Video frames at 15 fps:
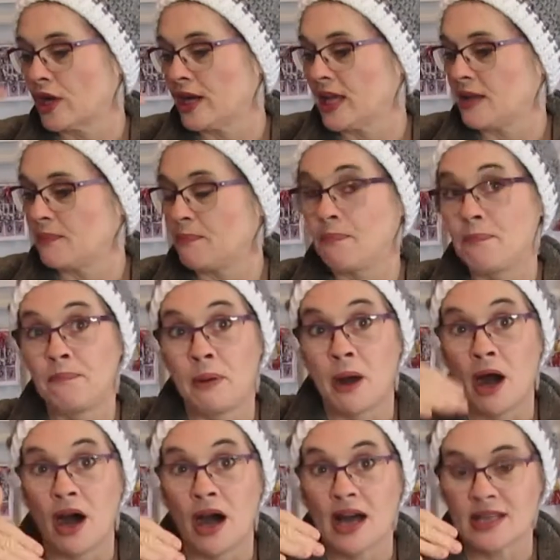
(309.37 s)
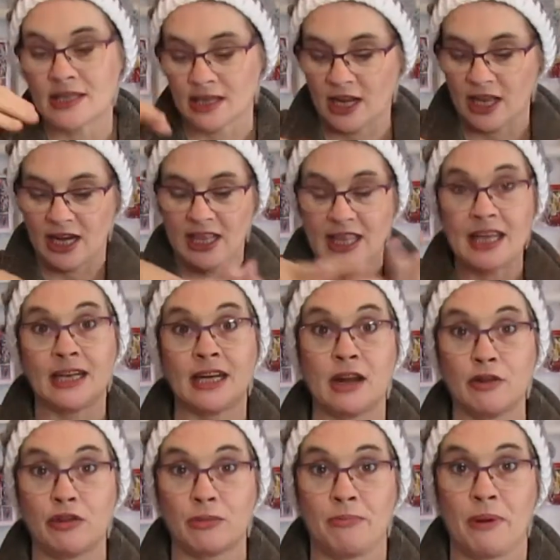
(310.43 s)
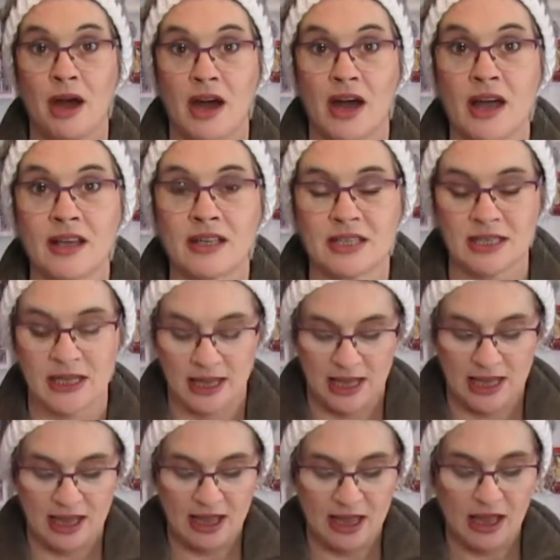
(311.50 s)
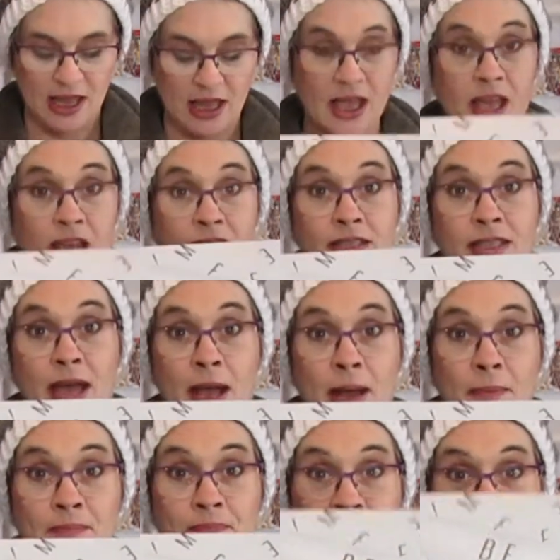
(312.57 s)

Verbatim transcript: gonna hit pause and I'm gonna get it out of the box and um,